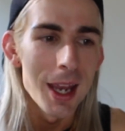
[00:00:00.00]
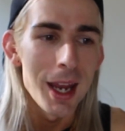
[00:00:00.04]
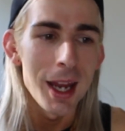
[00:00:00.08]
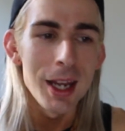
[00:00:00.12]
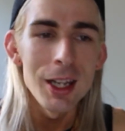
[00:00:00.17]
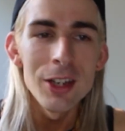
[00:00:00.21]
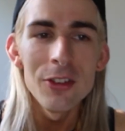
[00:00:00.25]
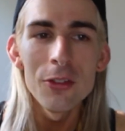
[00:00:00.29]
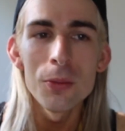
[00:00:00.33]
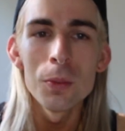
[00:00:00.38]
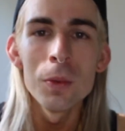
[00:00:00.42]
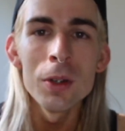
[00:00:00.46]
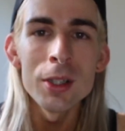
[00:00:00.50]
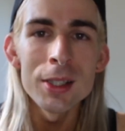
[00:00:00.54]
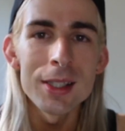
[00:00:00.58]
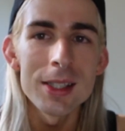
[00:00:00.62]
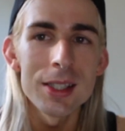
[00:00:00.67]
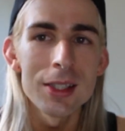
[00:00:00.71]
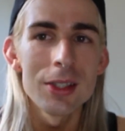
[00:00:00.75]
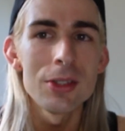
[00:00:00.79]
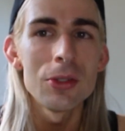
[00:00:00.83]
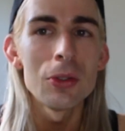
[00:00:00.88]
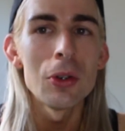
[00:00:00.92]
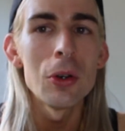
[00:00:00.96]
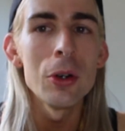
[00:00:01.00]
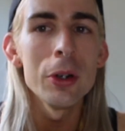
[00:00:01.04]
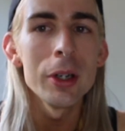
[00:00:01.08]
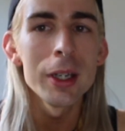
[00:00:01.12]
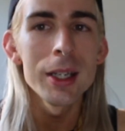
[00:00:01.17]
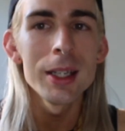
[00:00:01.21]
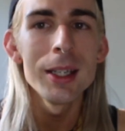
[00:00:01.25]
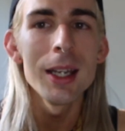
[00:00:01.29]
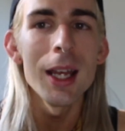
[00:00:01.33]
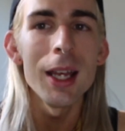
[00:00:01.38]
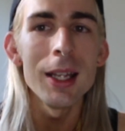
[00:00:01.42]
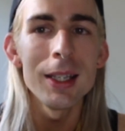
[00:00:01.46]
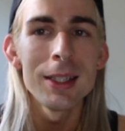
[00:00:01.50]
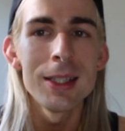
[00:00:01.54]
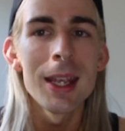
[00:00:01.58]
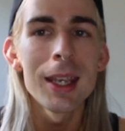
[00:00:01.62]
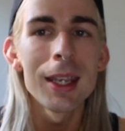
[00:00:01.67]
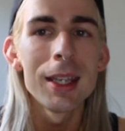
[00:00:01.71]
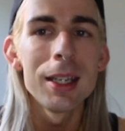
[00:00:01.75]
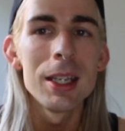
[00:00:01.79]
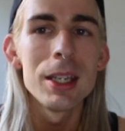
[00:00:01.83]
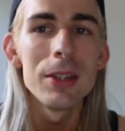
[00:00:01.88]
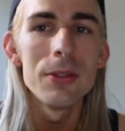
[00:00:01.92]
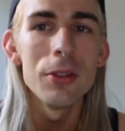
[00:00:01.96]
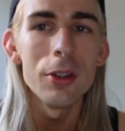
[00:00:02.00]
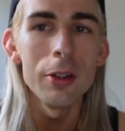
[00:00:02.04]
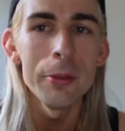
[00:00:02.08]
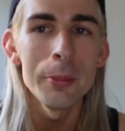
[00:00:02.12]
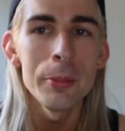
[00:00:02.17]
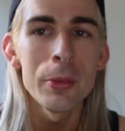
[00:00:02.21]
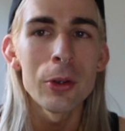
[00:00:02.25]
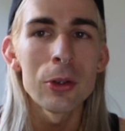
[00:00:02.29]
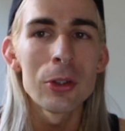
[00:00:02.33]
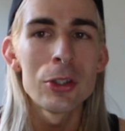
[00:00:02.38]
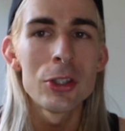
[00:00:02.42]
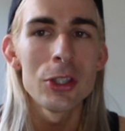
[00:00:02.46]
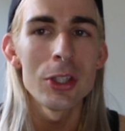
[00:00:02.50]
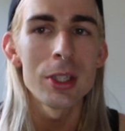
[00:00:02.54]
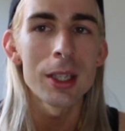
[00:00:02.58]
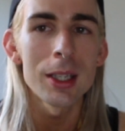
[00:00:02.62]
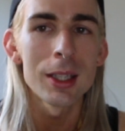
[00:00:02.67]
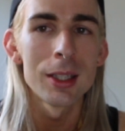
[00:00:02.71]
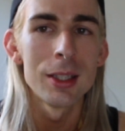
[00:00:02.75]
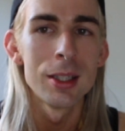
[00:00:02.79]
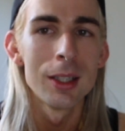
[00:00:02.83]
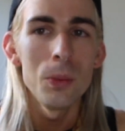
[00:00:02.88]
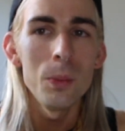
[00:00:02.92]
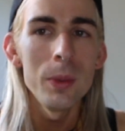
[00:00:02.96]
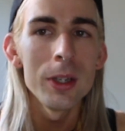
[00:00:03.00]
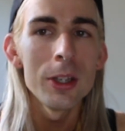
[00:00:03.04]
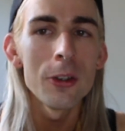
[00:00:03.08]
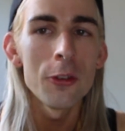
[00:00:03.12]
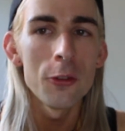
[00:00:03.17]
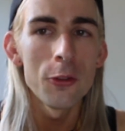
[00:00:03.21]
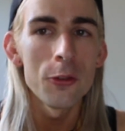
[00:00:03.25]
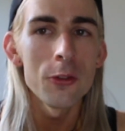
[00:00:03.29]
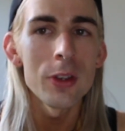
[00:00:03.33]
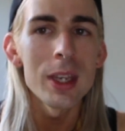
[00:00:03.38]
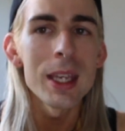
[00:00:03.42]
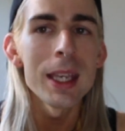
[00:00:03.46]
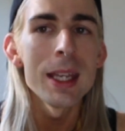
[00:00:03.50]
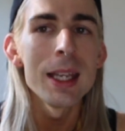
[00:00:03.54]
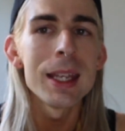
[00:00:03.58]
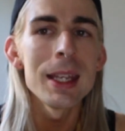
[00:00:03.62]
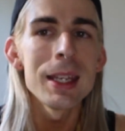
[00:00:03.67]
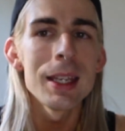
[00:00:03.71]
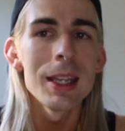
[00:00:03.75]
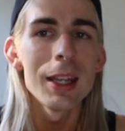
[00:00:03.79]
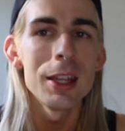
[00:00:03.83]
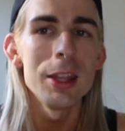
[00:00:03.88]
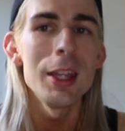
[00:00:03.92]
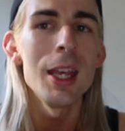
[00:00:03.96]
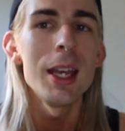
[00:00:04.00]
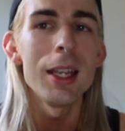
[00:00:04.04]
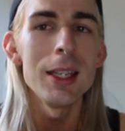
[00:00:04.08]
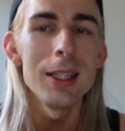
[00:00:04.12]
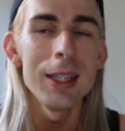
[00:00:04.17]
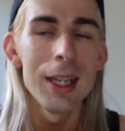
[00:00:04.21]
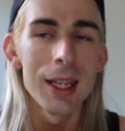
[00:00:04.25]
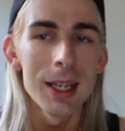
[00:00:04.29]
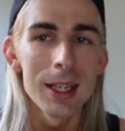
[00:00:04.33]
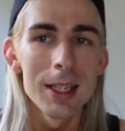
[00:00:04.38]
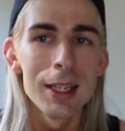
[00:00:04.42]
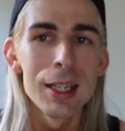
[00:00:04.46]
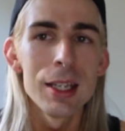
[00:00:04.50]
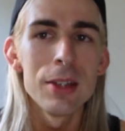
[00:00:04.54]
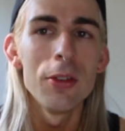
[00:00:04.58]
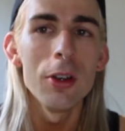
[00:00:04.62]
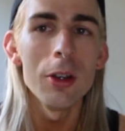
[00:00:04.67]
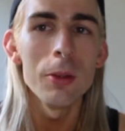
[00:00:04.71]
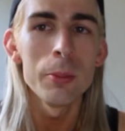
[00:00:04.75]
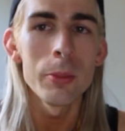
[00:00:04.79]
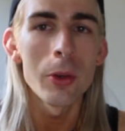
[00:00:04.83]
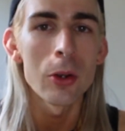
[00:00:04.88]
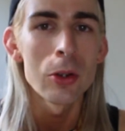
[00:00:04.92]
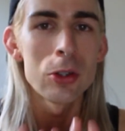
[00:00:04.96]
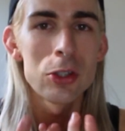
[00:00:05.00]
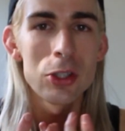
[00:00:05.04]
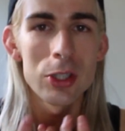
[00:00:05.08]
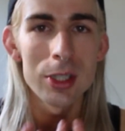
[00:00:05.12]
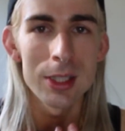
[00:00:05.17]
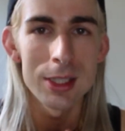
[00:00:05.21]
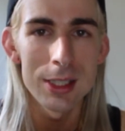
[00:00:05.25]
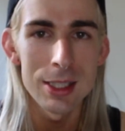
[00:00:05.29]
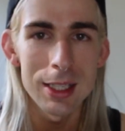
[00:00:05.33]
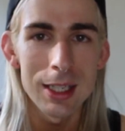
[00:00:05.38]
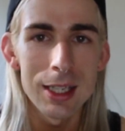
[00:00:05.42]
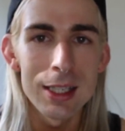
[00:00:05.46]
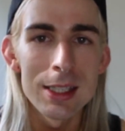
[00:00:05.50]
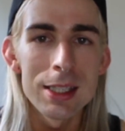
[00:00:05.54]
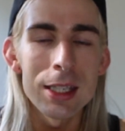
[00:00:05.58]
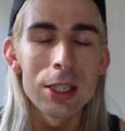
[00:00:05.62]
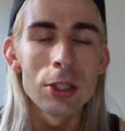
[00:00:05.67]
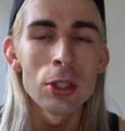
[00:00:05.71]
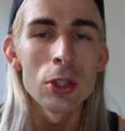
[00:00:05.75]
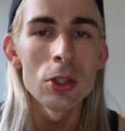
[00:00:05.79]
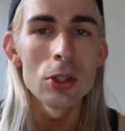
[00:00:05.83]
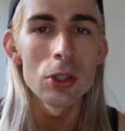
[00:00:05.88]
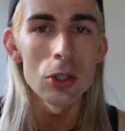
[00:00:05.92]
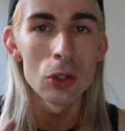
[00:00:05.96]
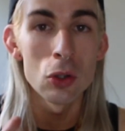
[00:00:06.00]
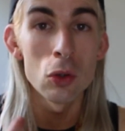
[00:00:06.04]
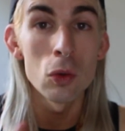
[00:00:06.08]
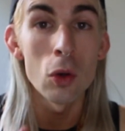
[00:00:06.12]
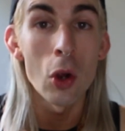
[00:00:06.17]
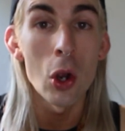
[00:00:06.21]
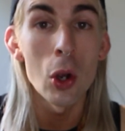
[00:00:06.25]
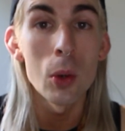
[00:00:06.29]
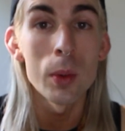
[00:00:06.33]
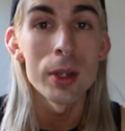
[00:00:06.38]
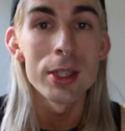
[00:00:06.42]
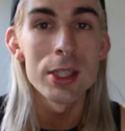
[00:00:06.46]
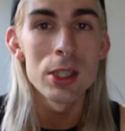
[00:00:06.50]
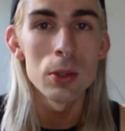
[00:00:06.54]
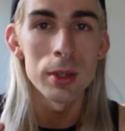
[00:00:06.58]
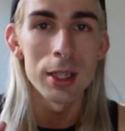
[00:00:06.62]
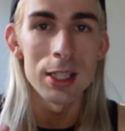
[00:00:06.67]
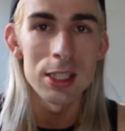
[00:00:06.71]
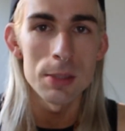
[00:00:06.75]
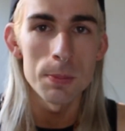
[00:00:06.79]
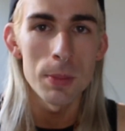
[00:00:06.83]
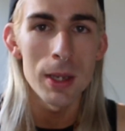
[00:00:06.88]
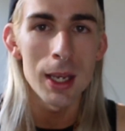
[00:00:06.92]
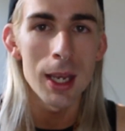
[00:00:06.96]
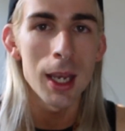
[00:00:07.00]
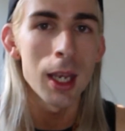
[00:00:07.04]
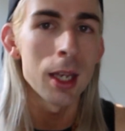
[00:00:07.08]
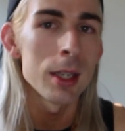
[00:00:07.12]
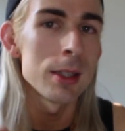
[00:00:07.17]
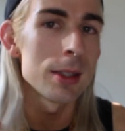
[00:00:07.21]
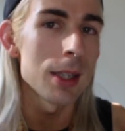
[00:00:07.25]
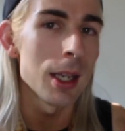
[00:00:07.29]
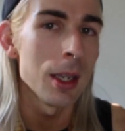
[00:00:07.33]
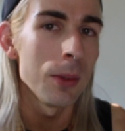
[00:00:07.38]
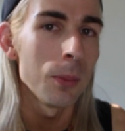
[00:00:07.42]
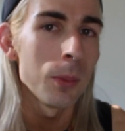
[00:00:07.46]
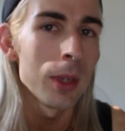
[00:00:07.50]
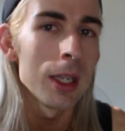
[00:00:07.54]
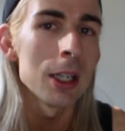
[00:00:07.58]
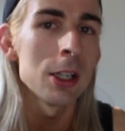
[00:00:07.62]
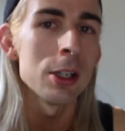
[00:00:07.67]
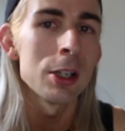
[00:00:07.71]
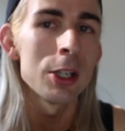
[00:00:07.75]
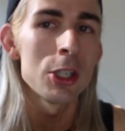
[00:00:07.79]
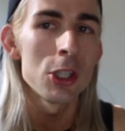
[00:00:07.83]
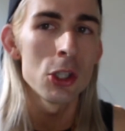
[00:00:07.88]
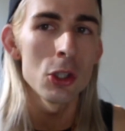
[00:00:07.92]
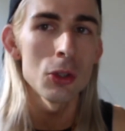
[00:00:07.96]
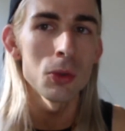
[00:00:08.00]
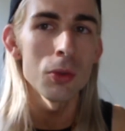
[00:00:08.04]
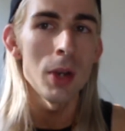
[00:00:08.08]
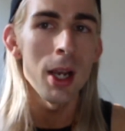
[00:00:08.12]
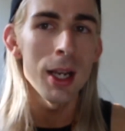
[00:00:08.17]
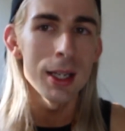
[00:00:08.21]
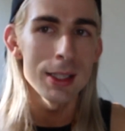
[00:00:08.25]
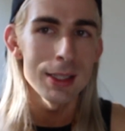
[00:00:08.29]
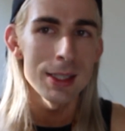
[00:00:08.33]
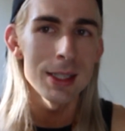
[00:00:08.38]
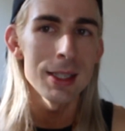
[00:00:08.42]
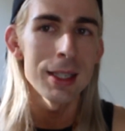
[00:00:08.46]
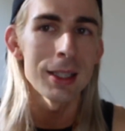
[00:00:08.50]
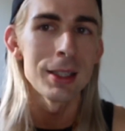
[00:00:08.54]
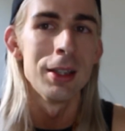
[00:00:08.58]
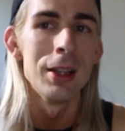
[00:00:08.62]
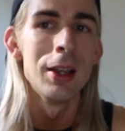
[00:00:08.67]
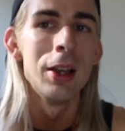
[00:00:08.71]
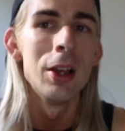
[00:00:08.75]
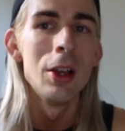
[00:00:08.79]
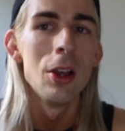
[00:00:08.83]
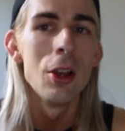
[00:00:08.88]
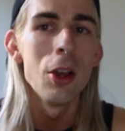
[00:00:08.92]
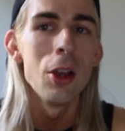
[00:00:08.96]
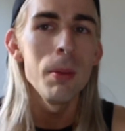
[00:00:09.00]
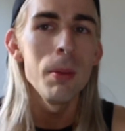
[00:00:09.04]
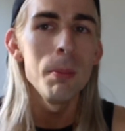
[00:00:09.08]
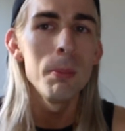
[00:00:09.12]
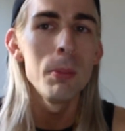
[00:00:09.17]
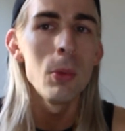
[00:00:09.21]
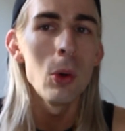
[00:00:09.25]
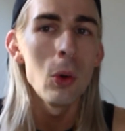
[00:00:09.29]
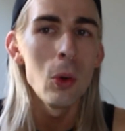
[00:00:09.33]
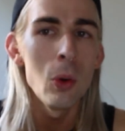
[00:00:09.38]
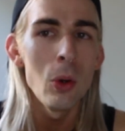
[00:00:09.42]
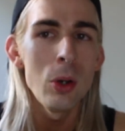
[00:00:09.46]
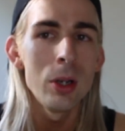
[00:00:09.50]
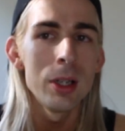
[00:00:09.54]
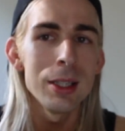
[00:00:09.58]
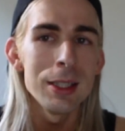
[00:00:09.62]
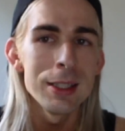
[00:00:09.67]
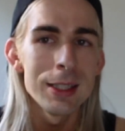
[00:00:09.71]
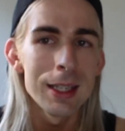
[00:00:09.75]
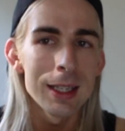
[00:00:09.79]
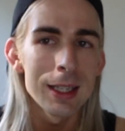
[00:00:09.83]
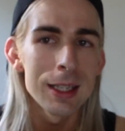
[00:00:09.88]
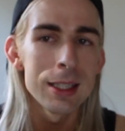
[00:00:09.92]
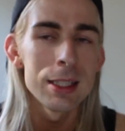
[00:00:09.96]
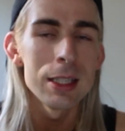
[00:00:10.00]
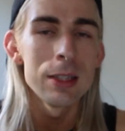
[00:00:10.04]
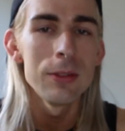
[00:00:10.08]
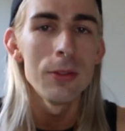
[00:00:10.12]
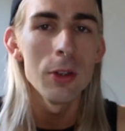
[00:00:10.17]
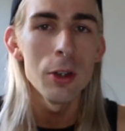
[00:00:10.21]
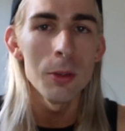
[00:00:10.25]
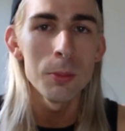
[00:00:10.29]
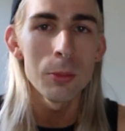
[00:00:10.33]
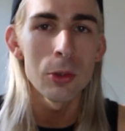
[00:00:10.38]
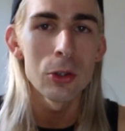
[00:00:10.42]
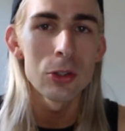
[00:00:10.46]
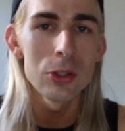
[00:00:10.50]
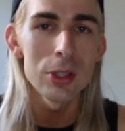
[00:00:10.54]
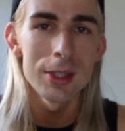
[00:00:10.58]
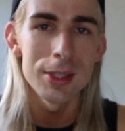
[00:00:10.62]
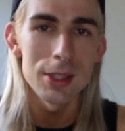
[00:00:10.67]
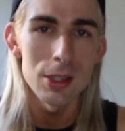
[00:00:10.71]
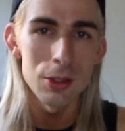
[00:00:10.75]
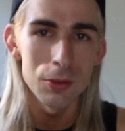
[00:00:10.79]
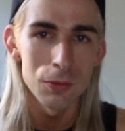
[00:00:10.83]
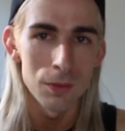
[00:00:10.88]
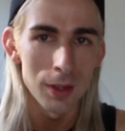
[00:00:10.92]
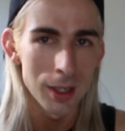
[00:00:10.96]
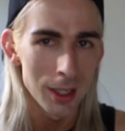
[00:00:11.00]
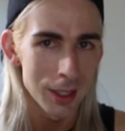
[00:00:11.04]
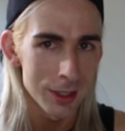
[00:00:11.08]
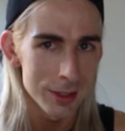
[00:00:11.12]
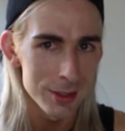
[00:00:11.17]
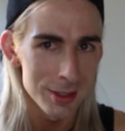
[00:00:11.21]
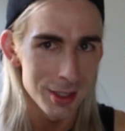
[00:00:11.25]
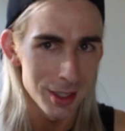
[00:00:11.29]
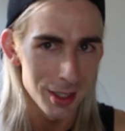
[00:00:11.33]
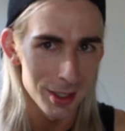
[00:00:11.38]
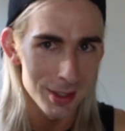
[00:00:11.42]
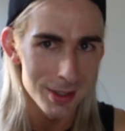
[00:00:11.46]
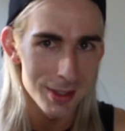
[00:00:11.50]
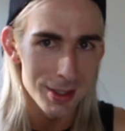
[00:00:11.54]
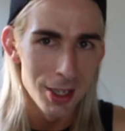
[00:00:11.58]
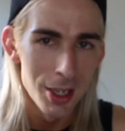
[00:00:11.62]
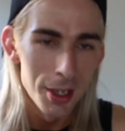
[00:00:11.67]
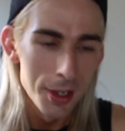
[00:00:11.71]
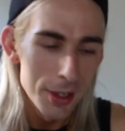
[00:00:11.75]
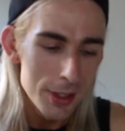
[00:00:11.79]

And if we're storing a negative emotion, we're feeding that negative emotion to continue to grow and to expand and we are attracting more negative emotions around us.